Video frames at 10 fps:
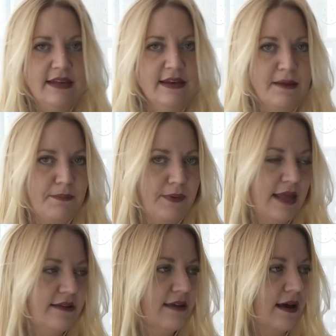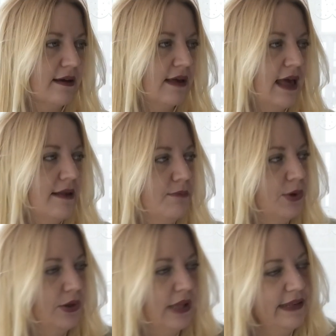nip and tuck and
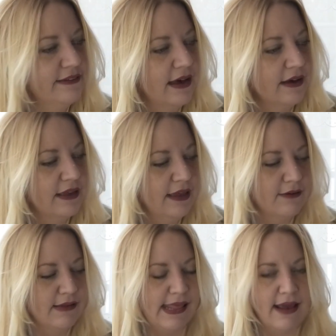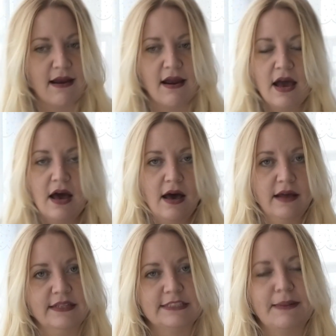pull and tug here and there
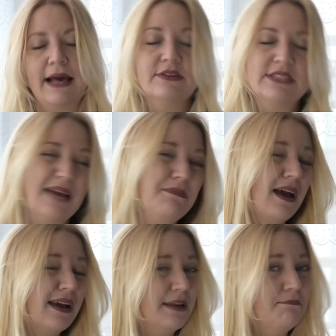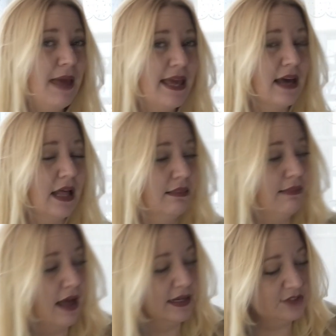on this blouse. I'm not going to make a
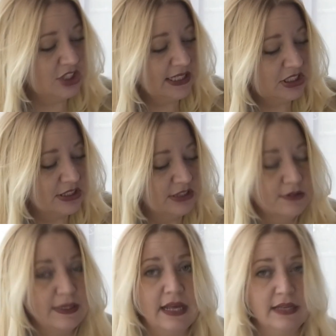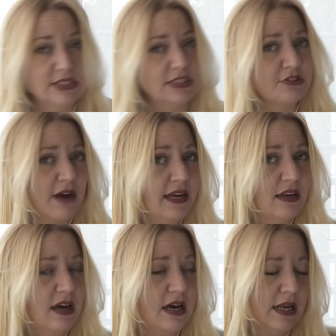lot of changes to it. I just
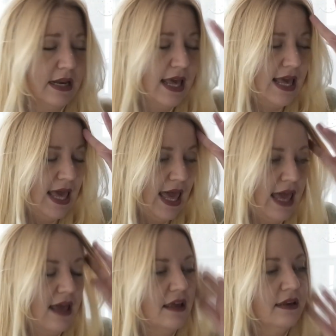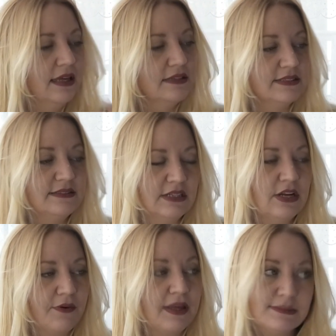tried it on, and it's
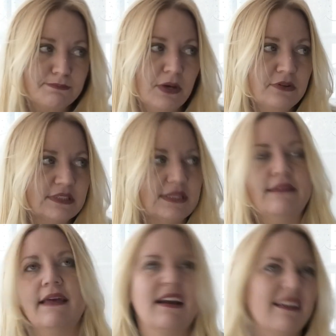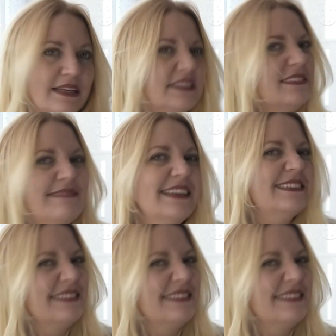mostly there. It's